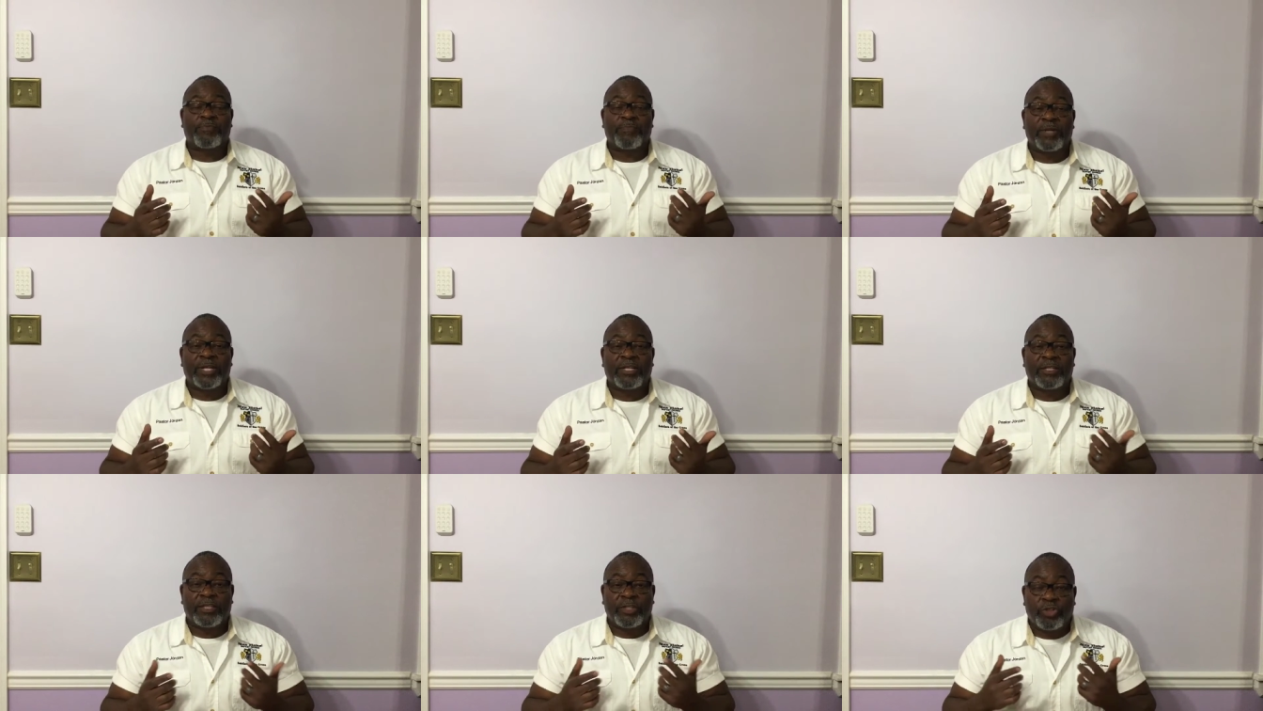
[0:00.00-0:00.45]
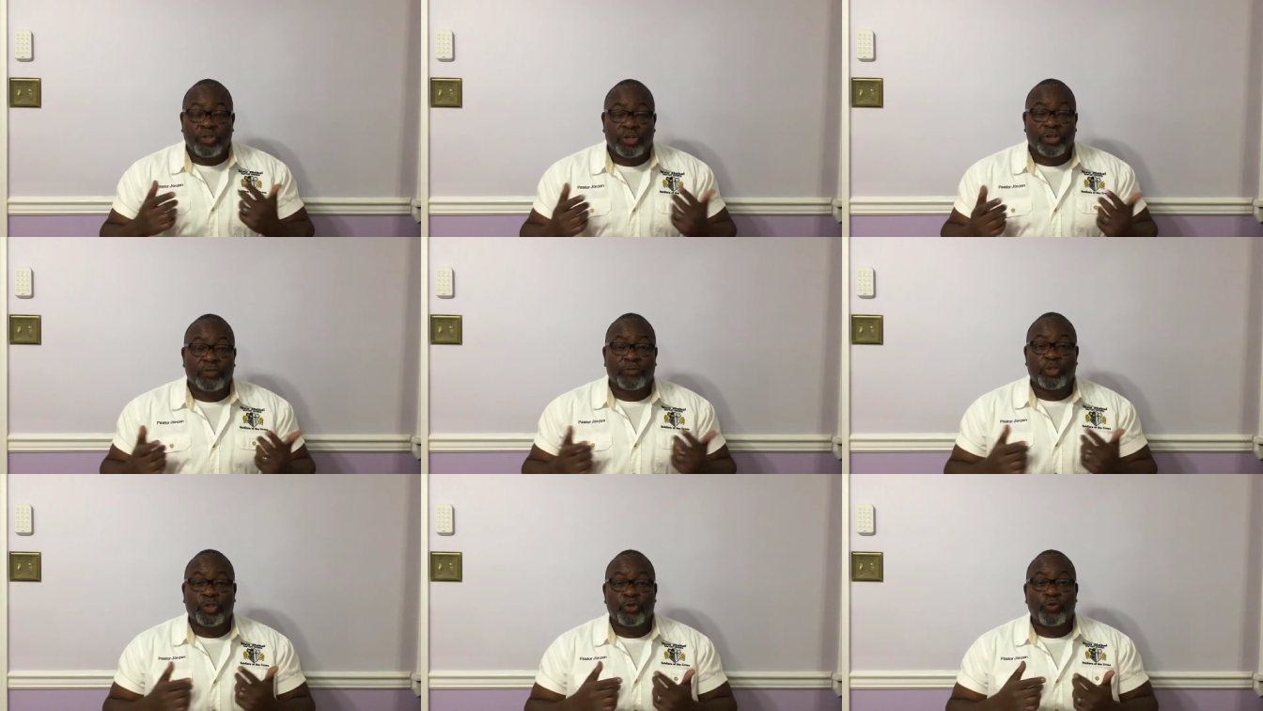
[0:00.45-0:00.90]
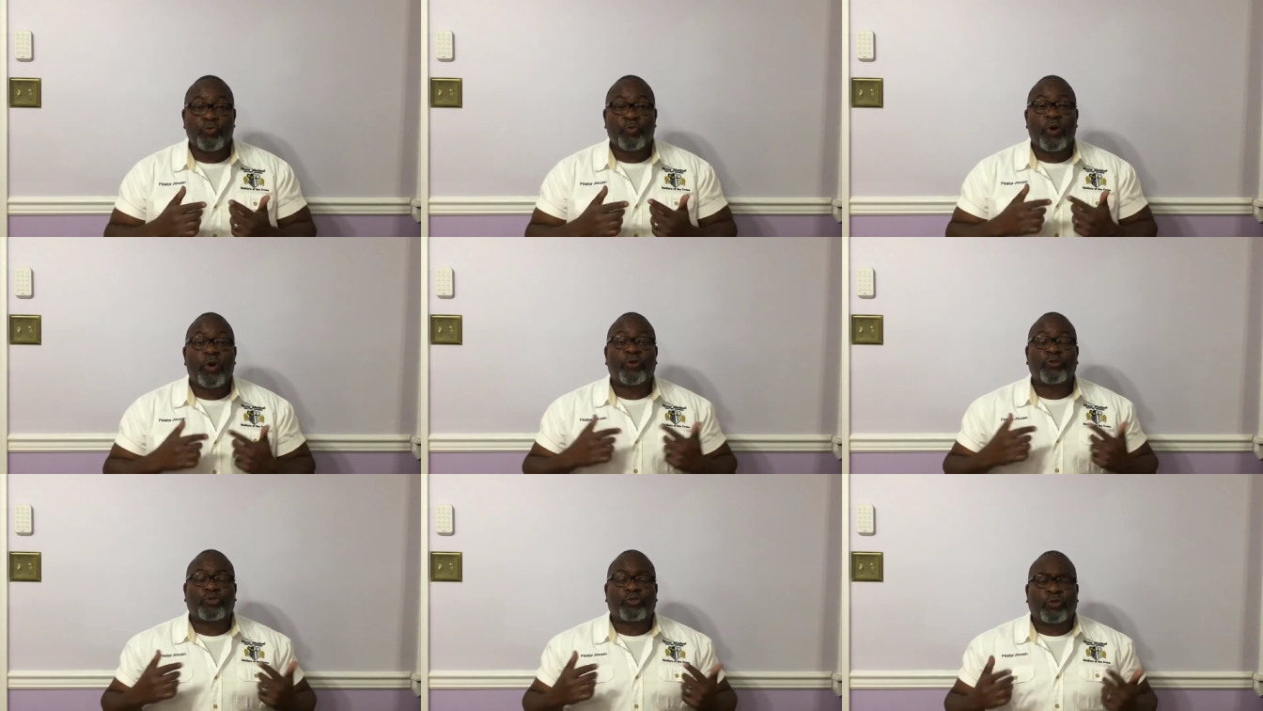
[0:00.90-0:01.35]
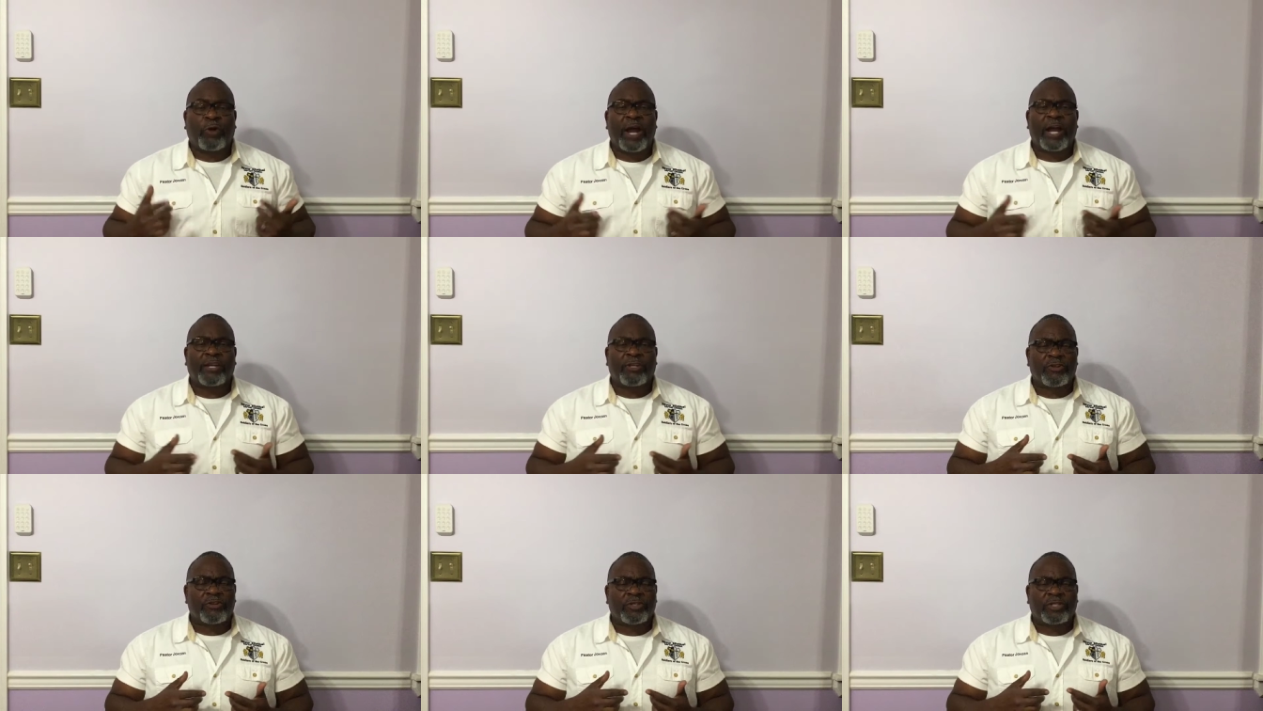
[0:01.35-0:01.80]
but you're you won't
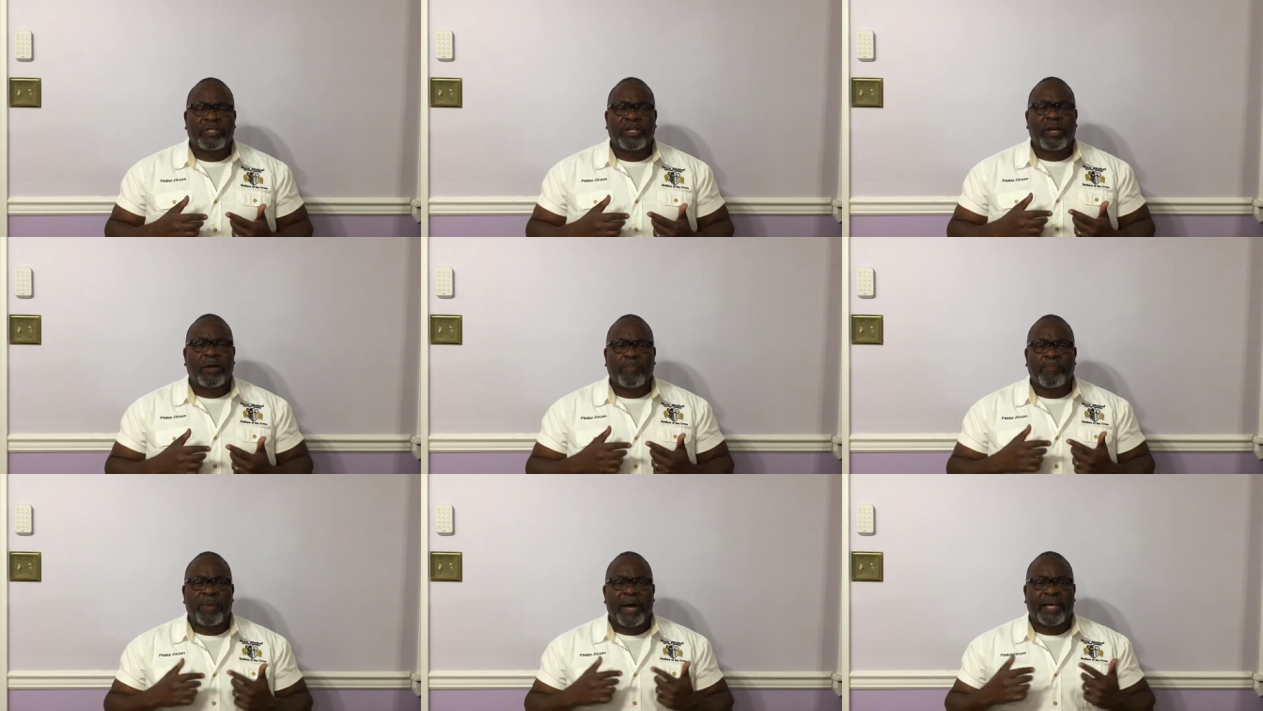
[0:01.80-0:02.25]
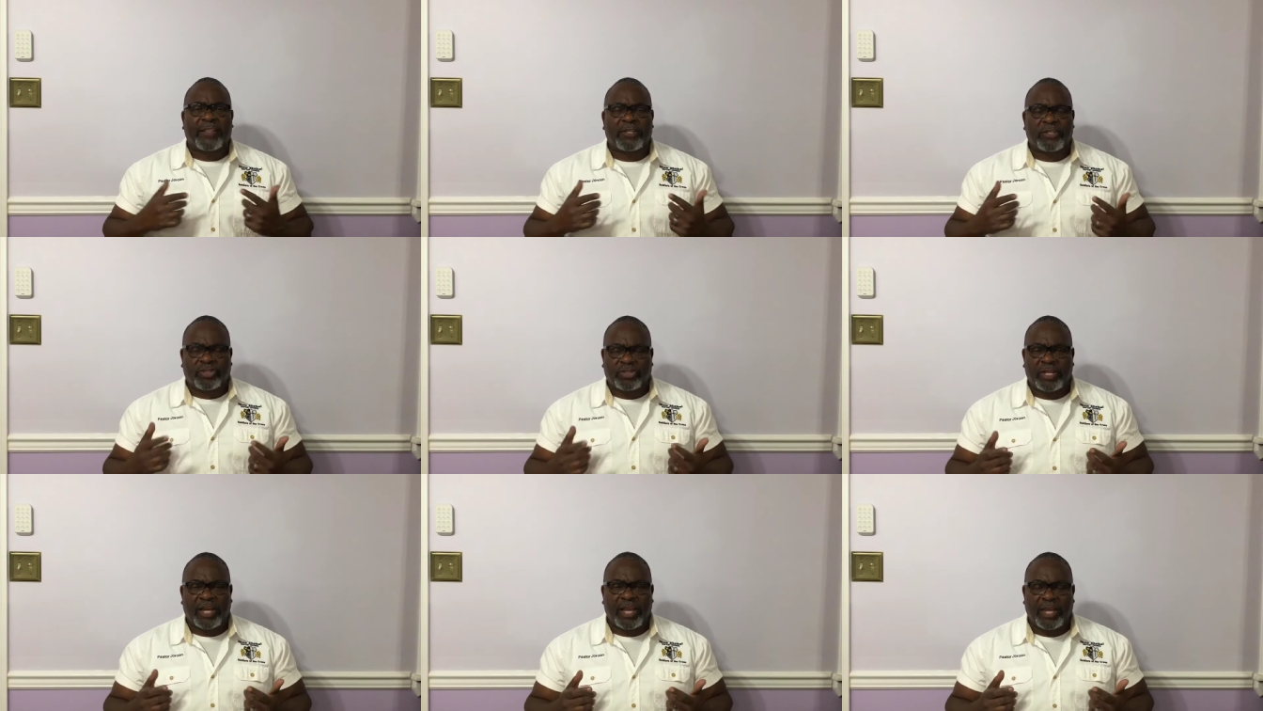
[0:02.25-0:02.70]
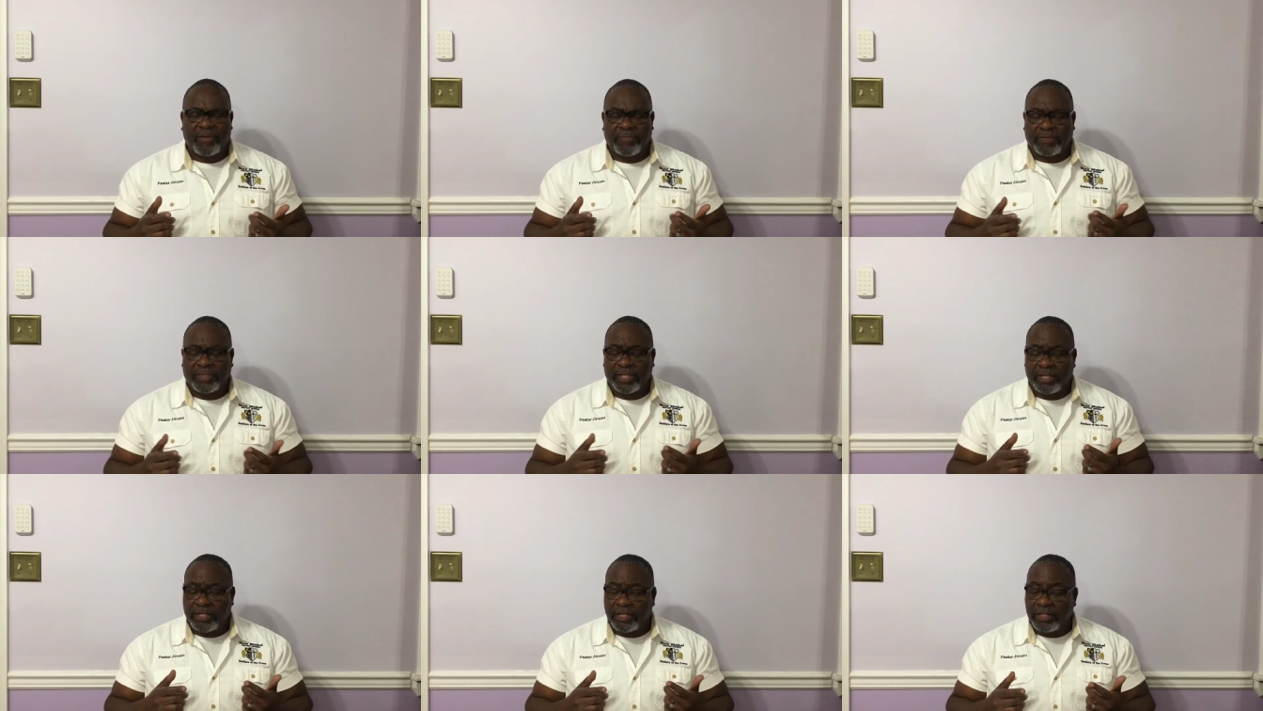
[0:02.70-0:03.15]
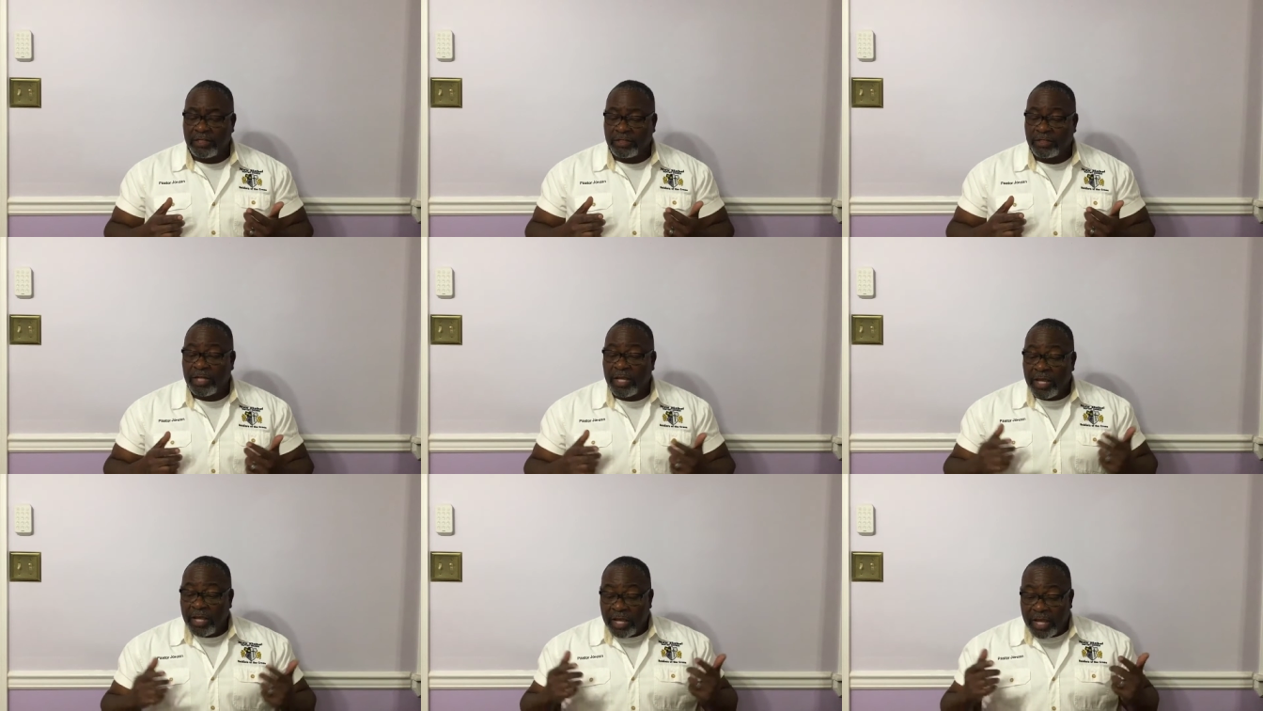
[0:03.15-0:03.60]
try yourself by the same things.